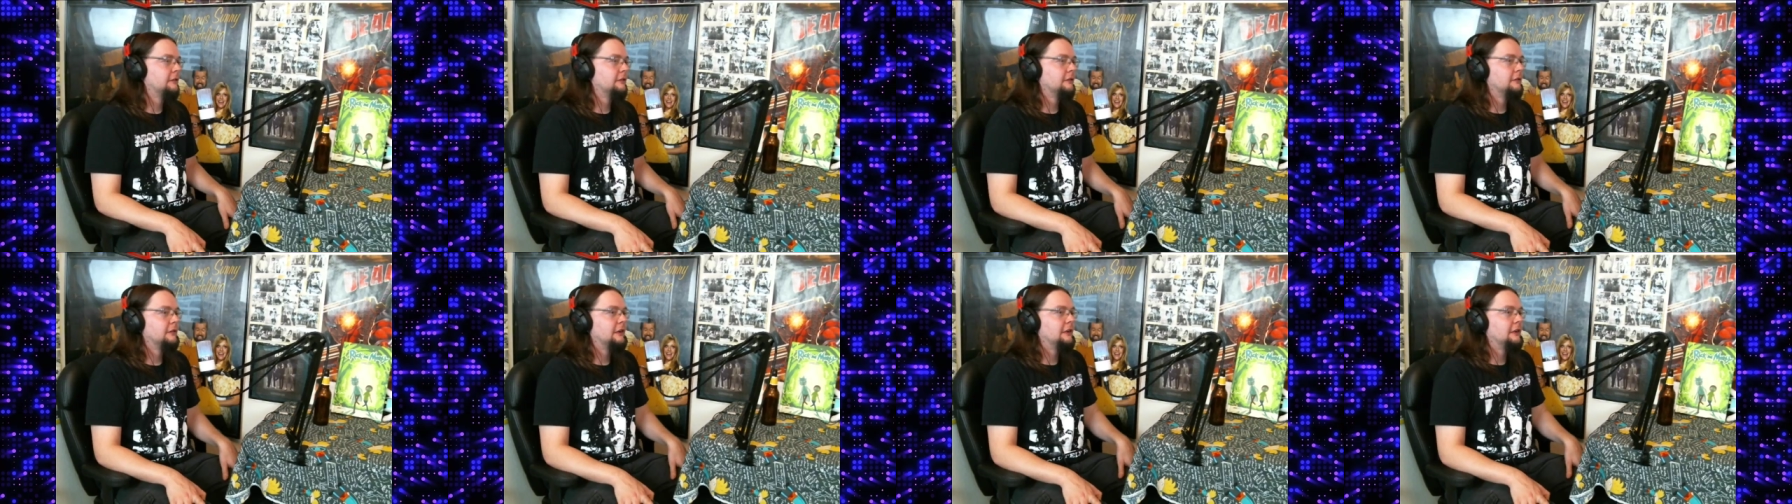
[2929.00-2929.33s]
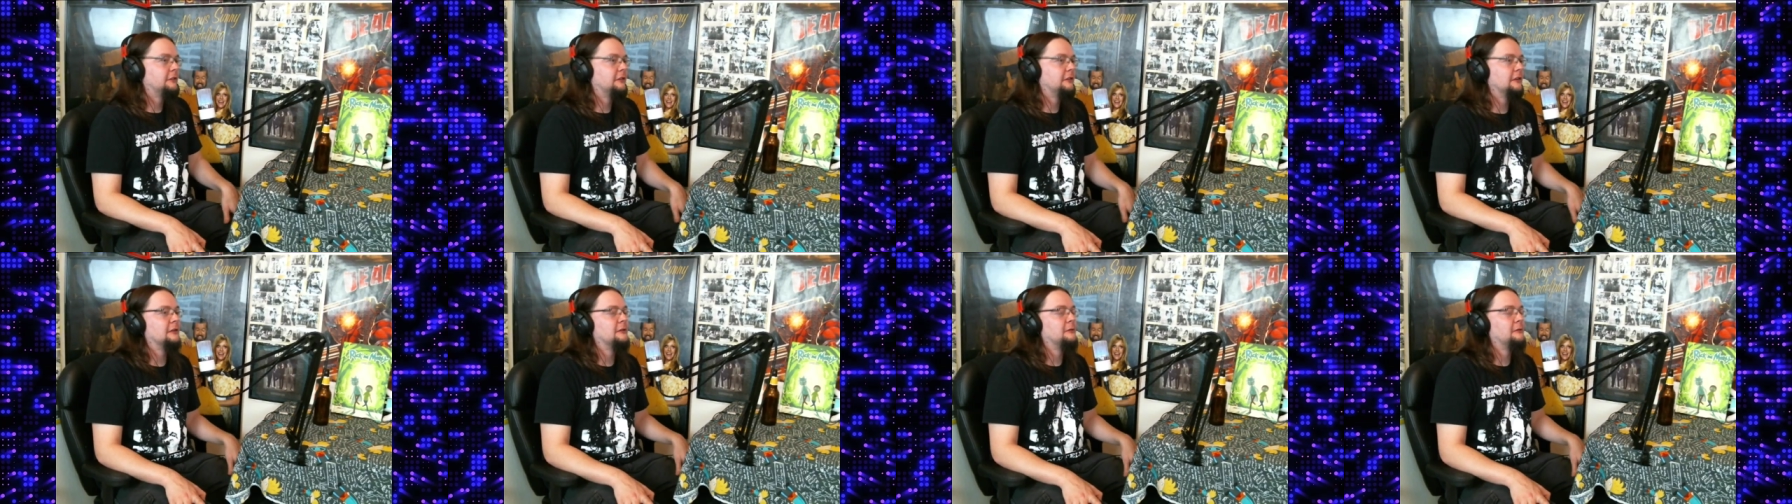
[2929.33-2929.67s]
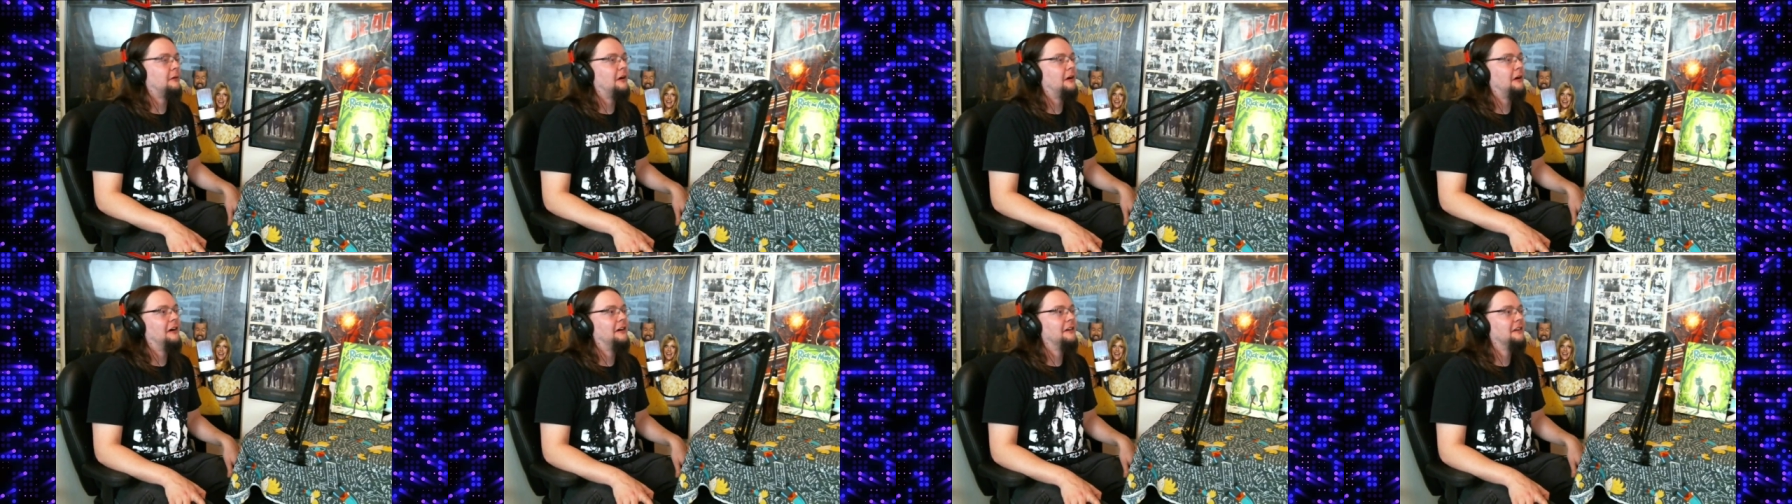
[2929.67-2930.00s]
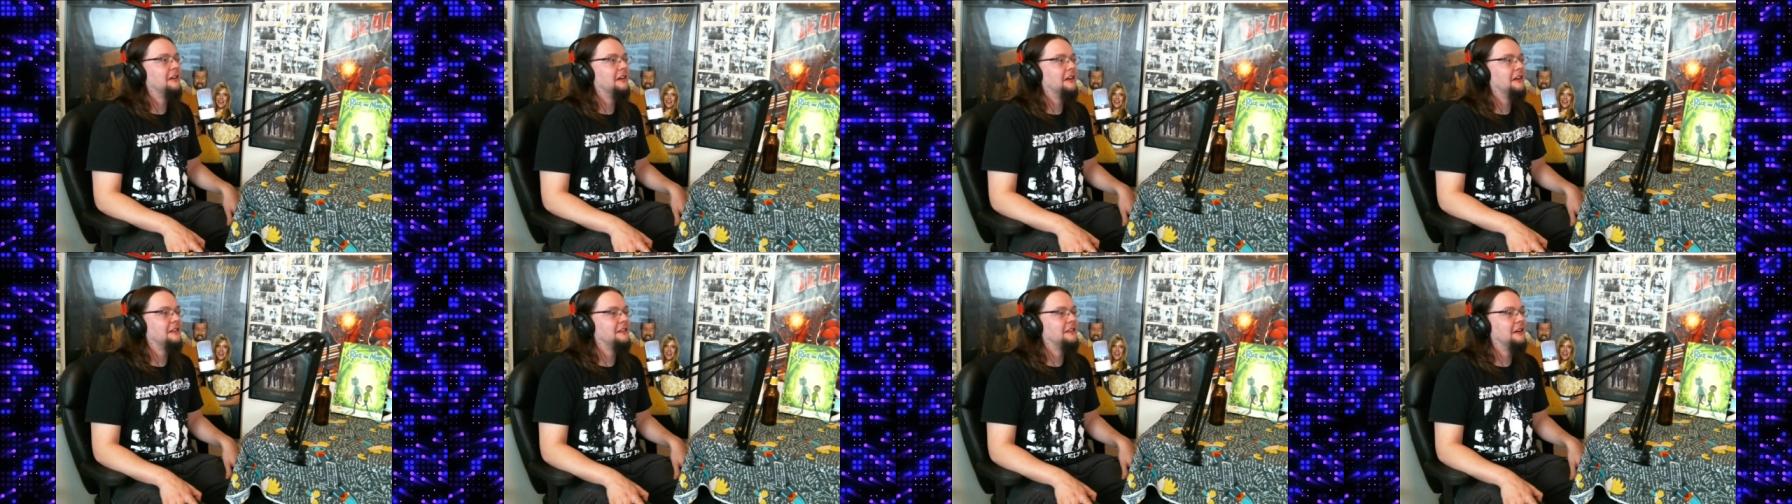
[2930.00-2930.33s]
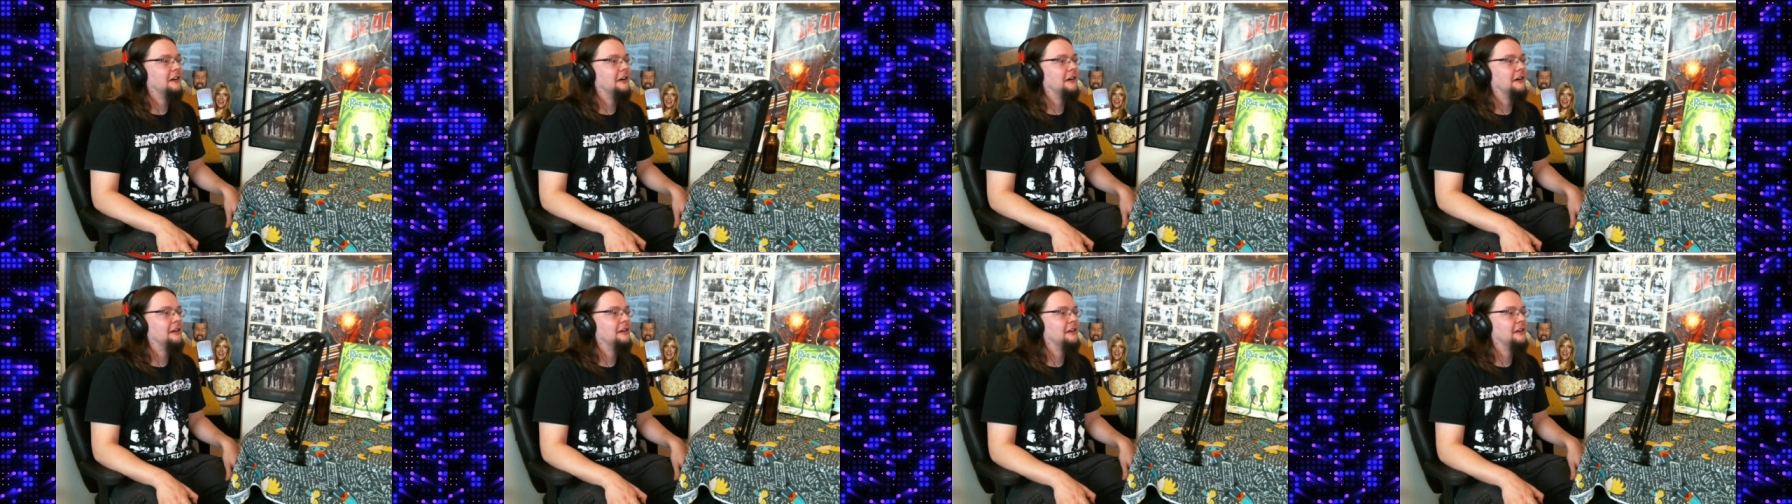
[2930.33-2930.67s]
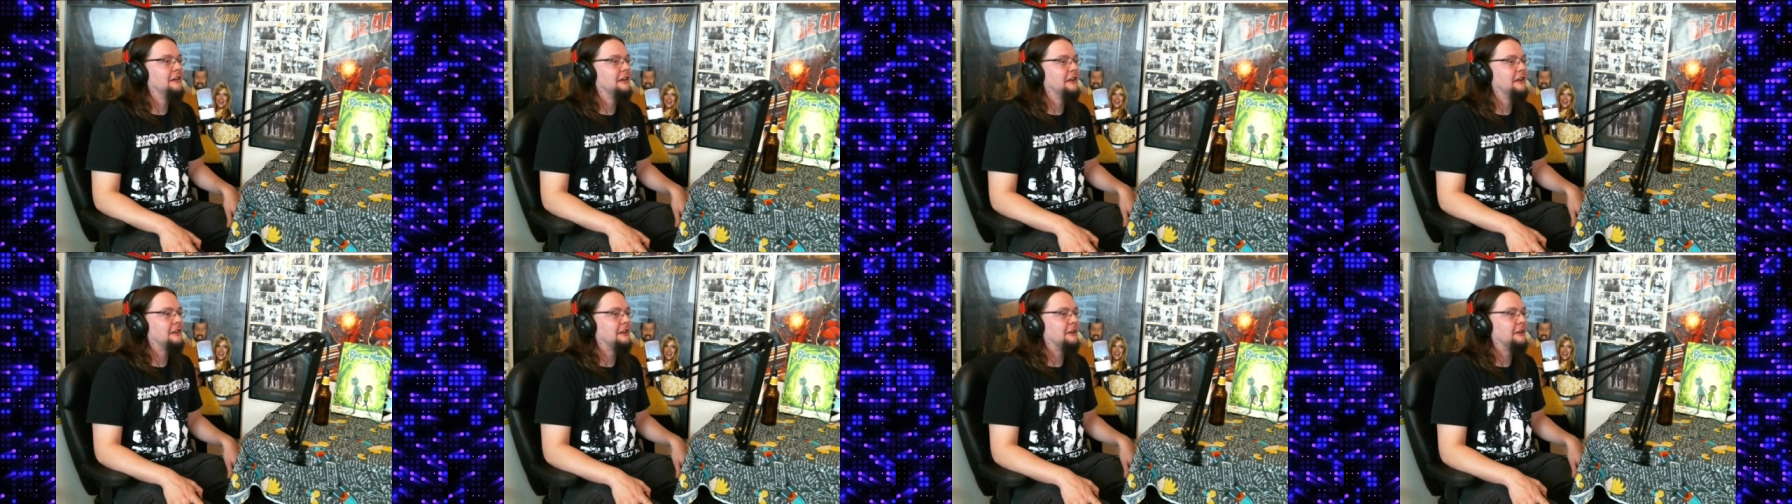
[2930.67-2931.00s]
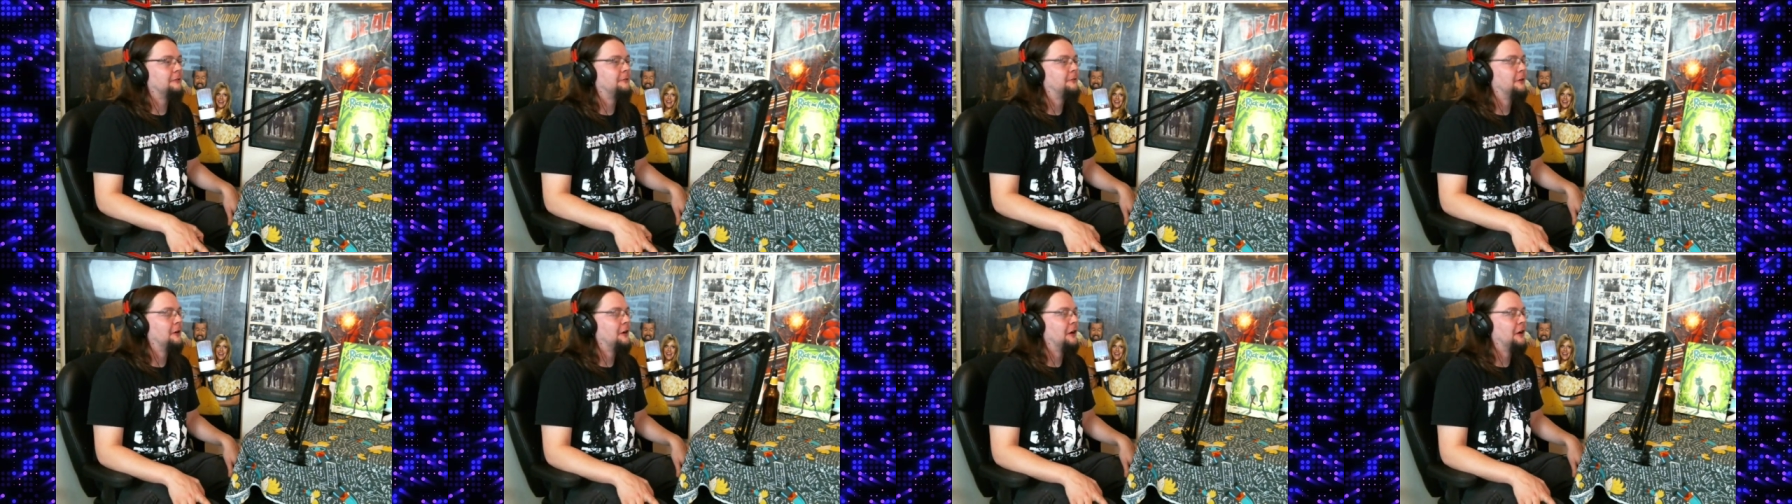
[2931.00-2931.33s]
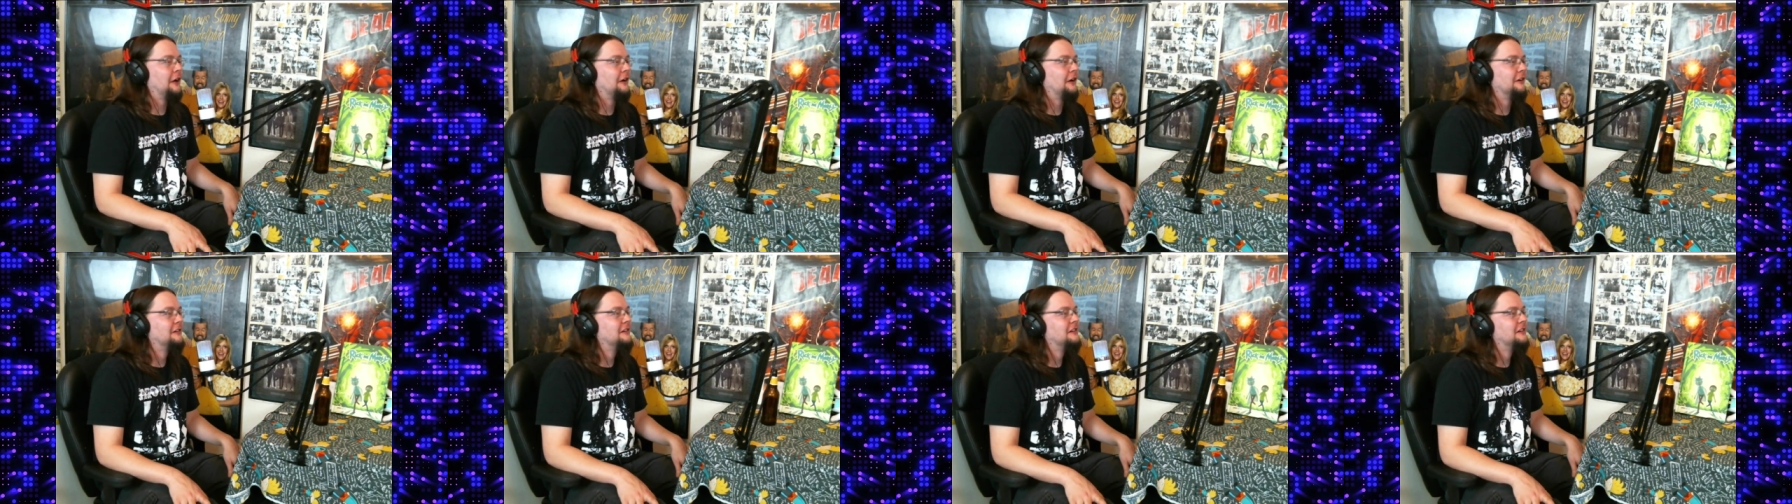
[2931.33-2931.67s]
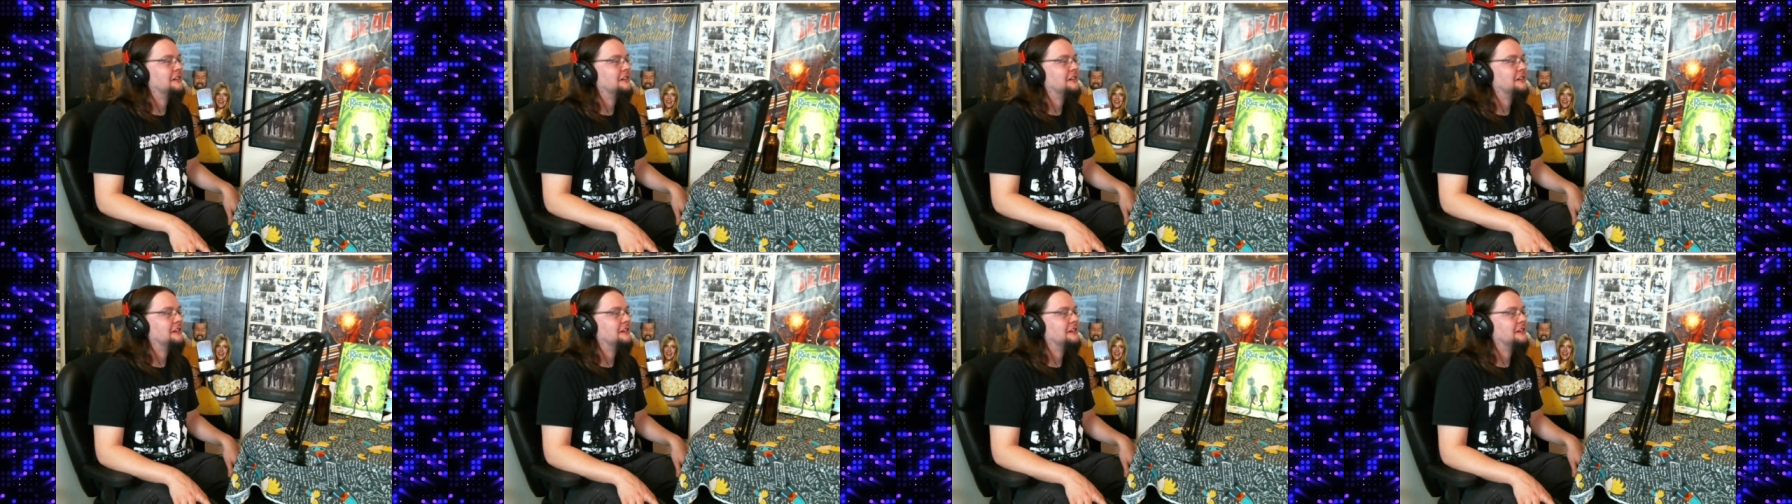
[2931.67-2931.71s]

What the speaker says: It took a while to get their footing